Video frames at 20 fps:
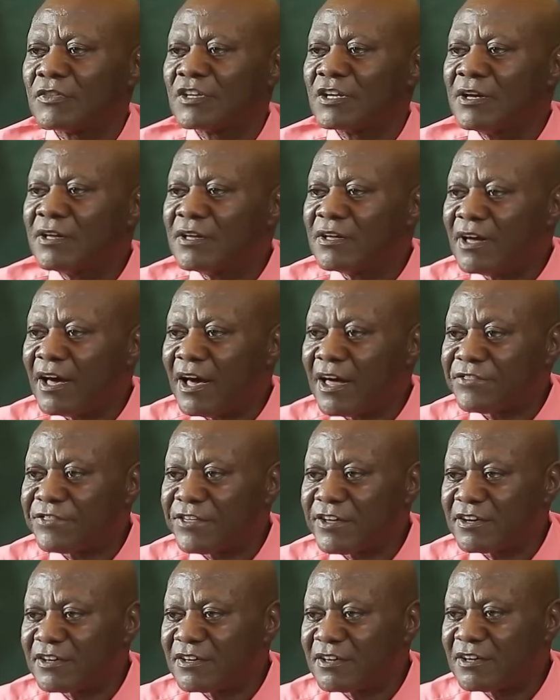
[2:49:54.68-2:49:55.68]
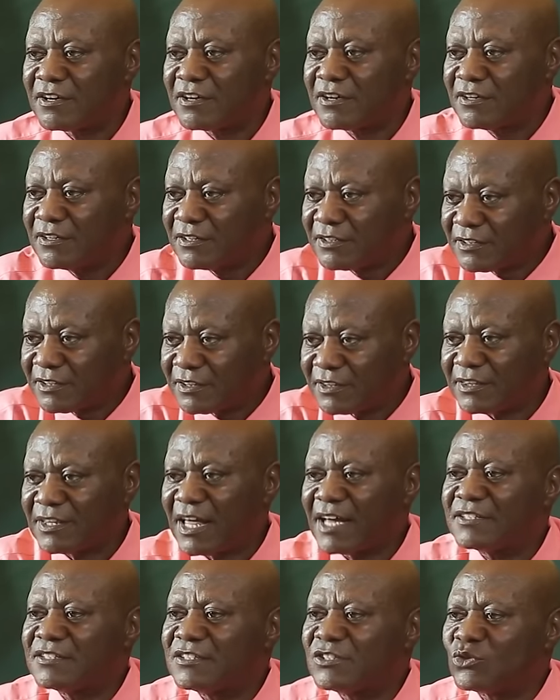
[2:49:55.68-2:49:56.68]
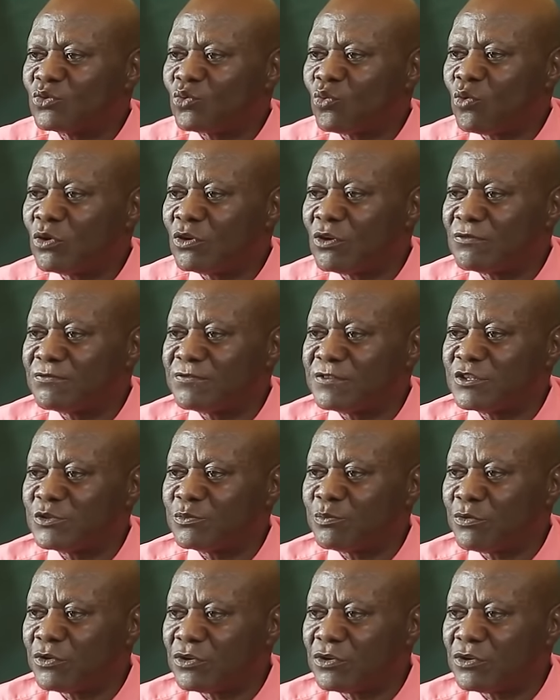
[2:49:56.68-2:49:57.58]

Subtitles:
I think that is one of his